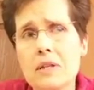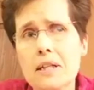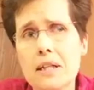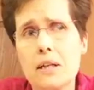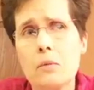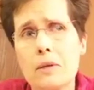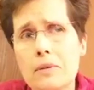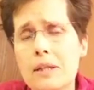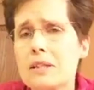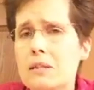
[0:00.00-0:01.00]
that I want
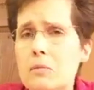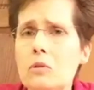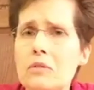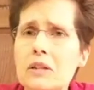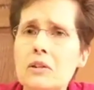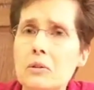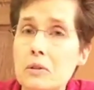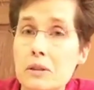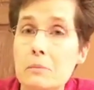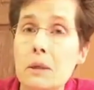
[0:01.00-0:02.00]
things to move into
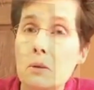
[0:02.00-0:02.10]
is a better